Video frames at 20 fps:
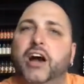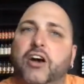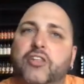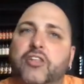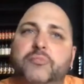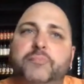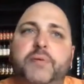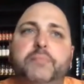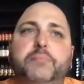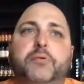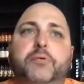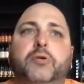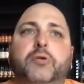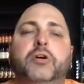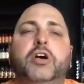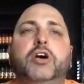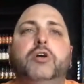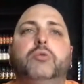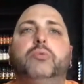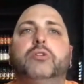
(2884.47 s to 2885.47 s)
Other people
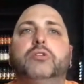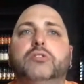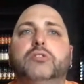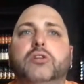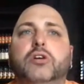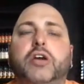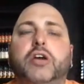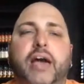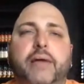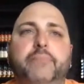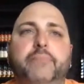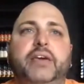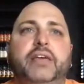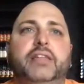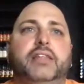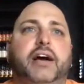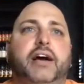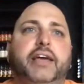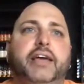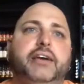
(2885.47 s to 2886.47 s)
will look at me
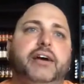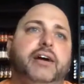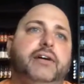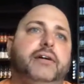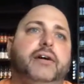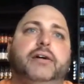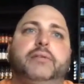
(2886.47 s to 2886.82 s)
like uh,